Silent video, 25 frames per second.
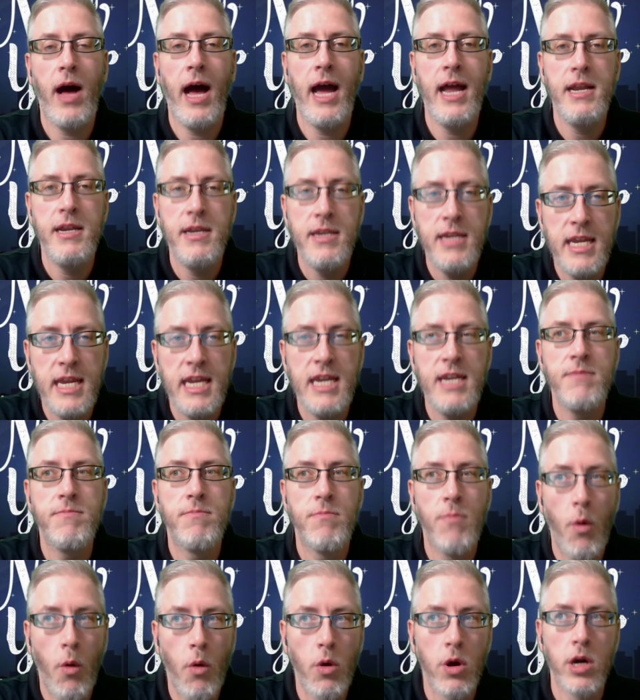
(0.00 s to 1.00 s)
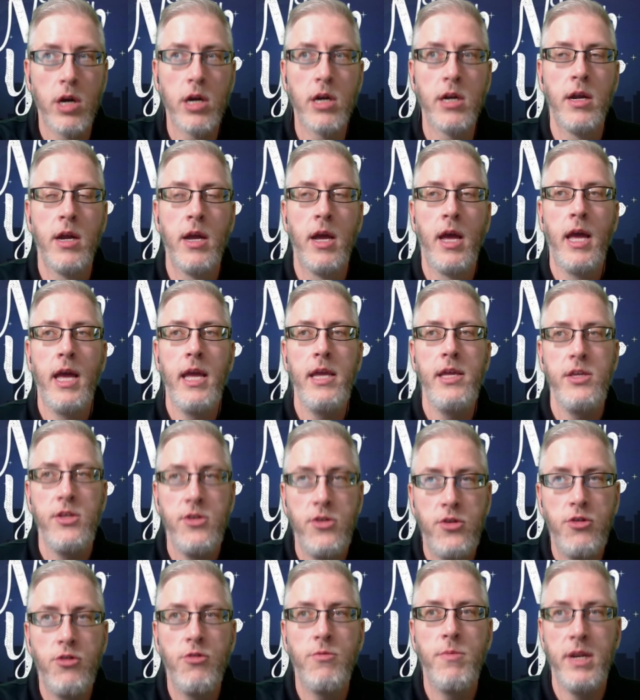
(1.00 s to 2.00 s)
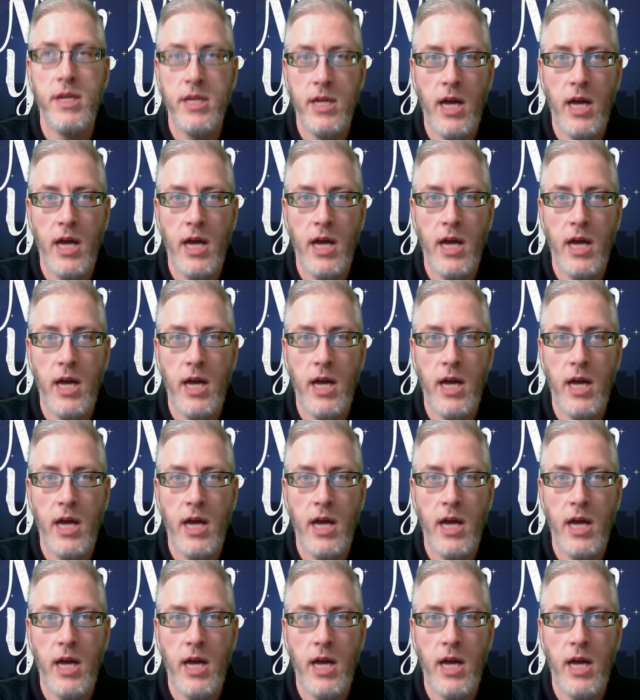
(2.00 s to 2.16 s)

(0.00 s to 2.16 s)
I need more human